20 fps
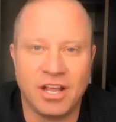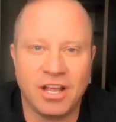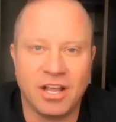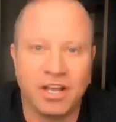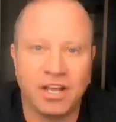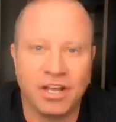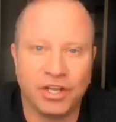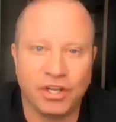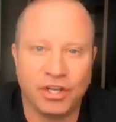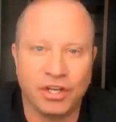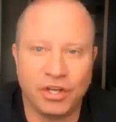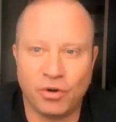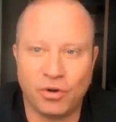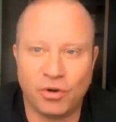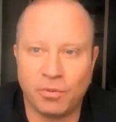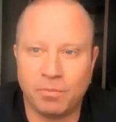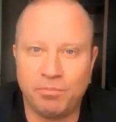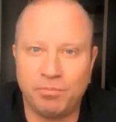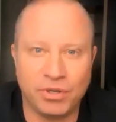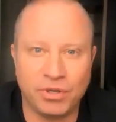you know
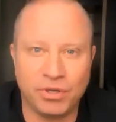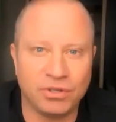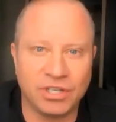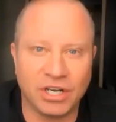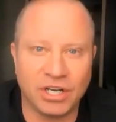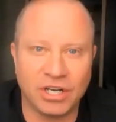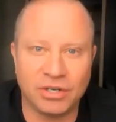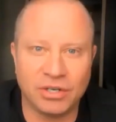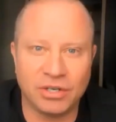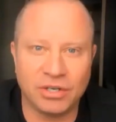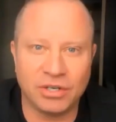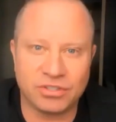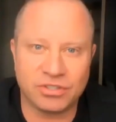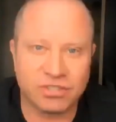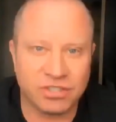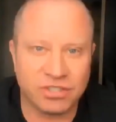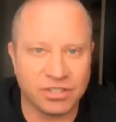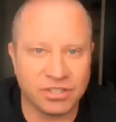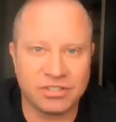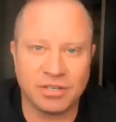build out
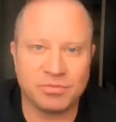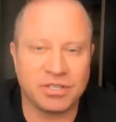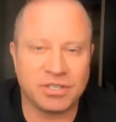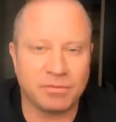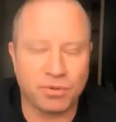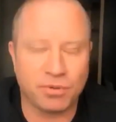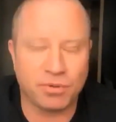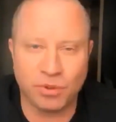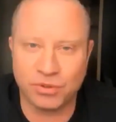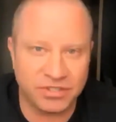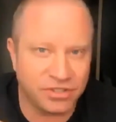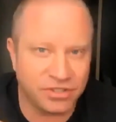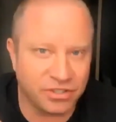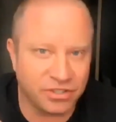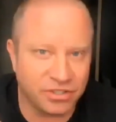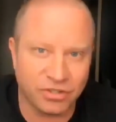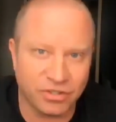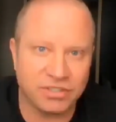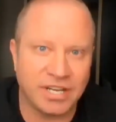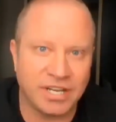systems and processes or
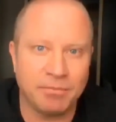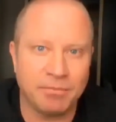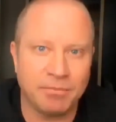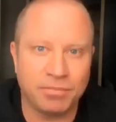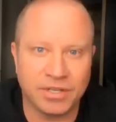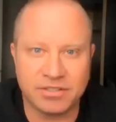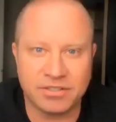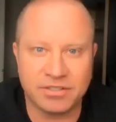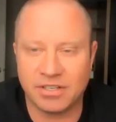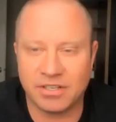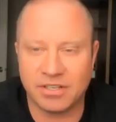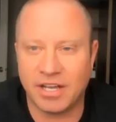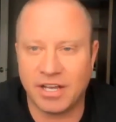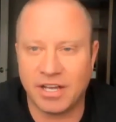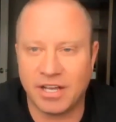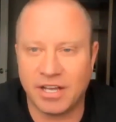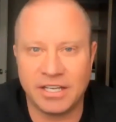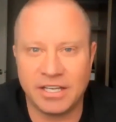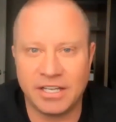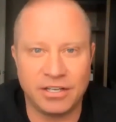templates
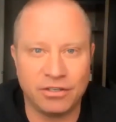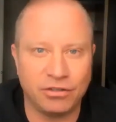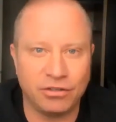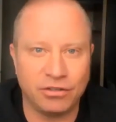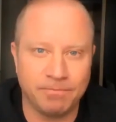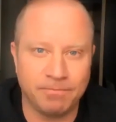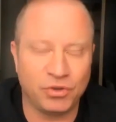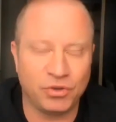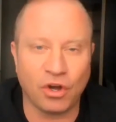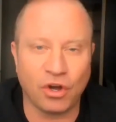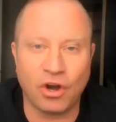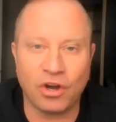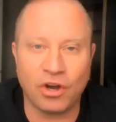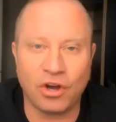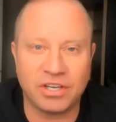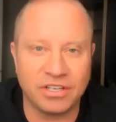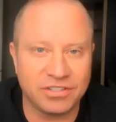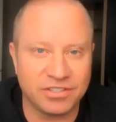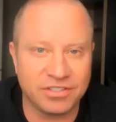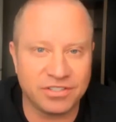uh, in
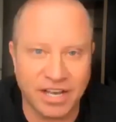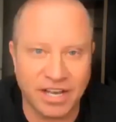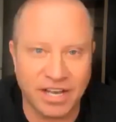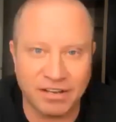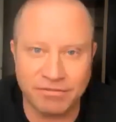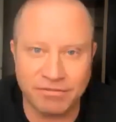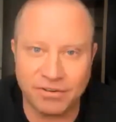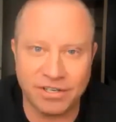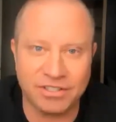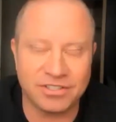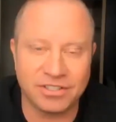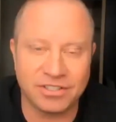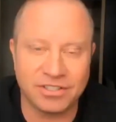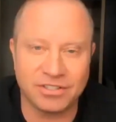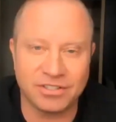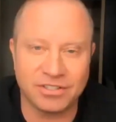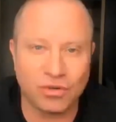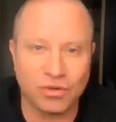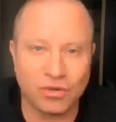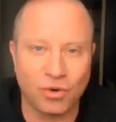docusign for
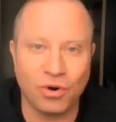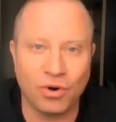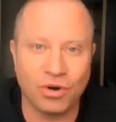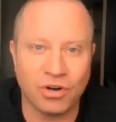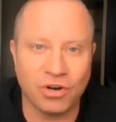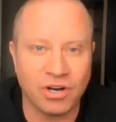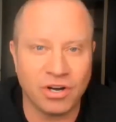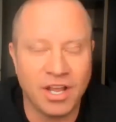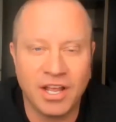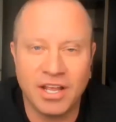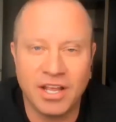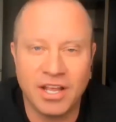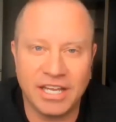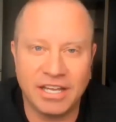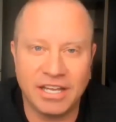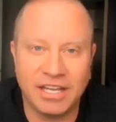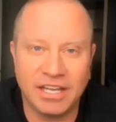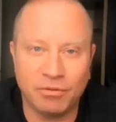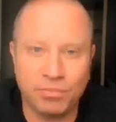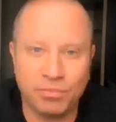instance or
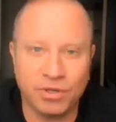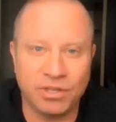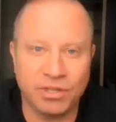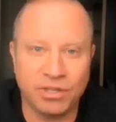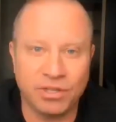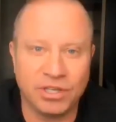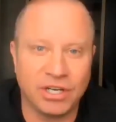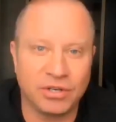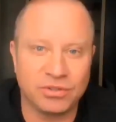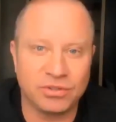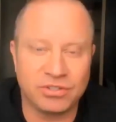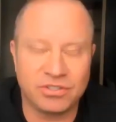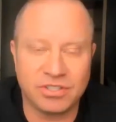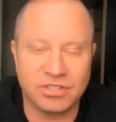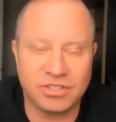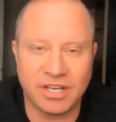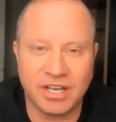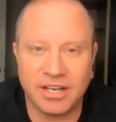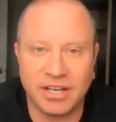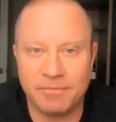even build out
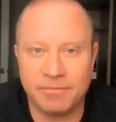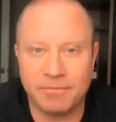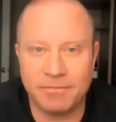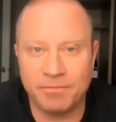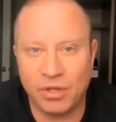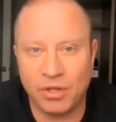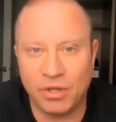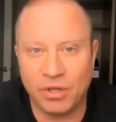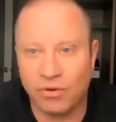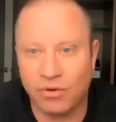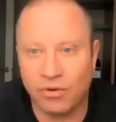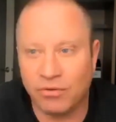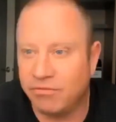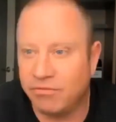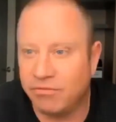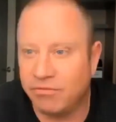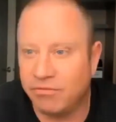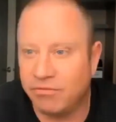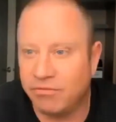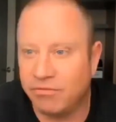uh, you know
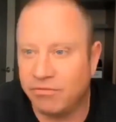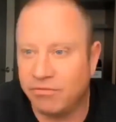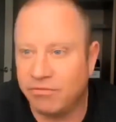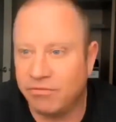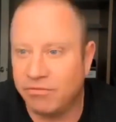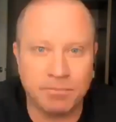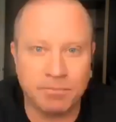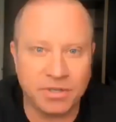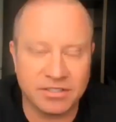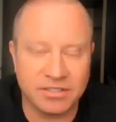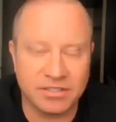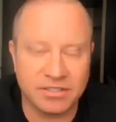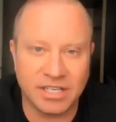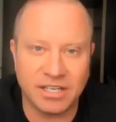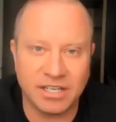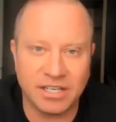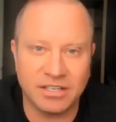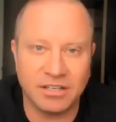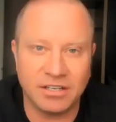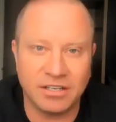video templates
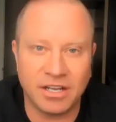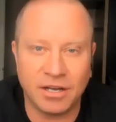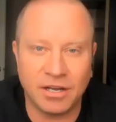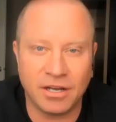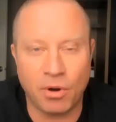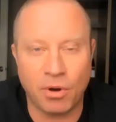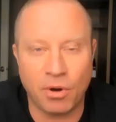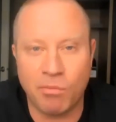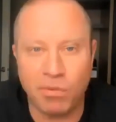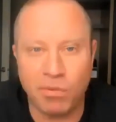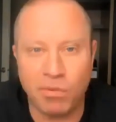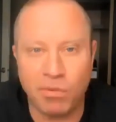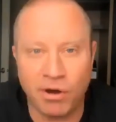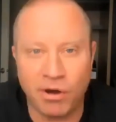in uh, bombbomb